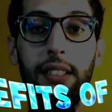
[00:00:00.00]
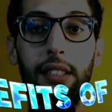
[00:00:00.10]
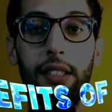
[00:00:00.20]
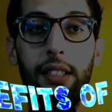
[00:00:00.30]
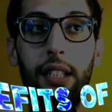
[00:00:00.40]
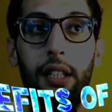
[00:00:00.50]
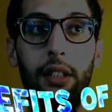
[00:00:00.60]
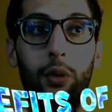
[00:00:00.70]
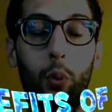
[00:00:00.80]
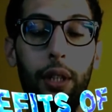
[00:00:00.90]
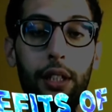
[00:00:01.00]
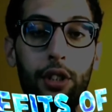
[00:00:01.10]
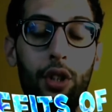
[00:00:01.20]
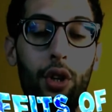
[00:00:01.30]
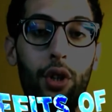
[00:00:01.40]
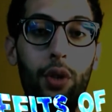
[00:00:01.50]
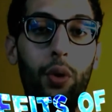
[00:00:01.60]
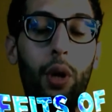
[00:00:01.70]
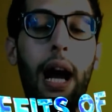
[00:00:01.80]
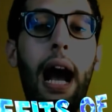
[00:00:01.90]
since it will show
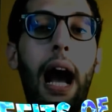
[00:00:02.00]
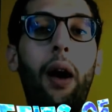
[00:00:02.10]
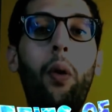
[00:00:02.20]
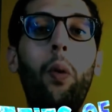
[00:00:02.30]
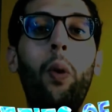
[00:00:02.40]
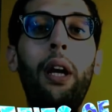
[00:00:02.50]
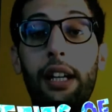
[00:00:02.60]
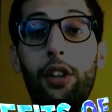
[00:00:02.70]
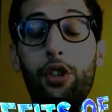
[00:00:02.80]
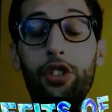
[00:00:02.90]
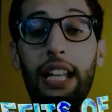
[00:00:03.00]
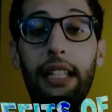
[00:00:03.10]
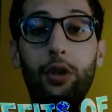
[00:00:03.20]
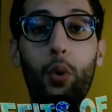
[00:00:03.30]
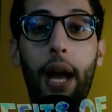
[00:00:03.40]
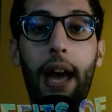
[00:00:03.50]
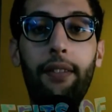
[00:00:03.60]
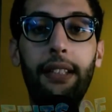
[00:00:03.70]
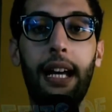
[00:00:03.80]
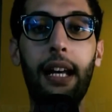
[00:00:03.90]
you how the error that you
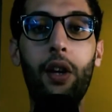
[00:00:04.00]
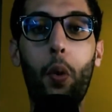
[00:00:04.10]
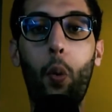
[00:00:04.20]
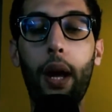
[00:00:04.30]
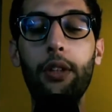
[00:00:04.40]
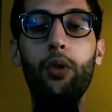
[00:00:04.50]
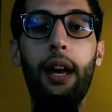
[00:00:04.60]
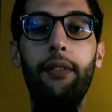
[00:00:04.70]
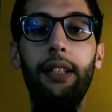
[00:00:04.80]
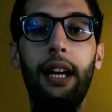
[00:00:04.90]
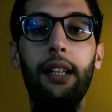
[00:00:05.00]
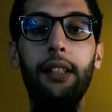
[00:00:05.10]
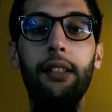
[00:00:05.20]
have done, when you have done